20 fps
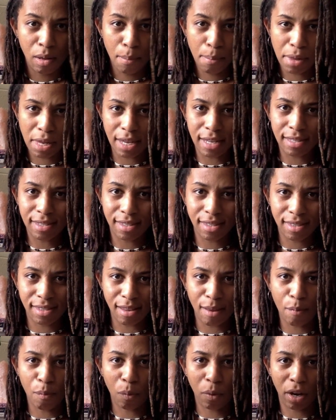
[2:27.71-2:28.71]
placed
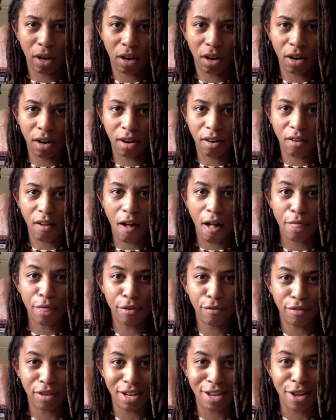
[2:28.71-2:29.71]
somewhere on the
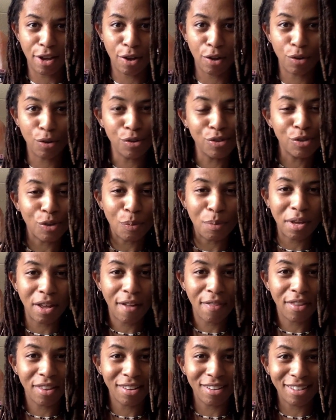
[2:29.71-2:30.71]
video, so be
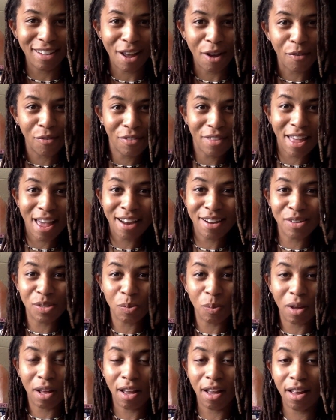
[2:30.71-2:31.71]
on the lookout for that as
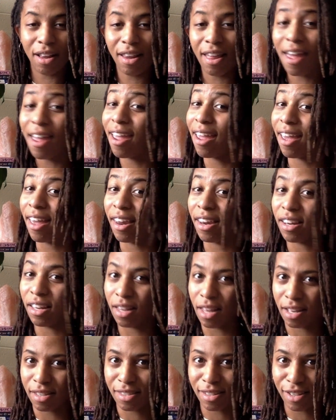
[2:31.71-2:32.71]
well, and
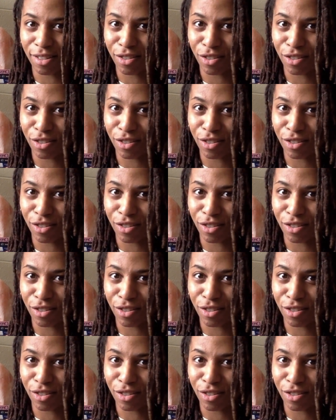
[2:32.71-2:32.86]
let's get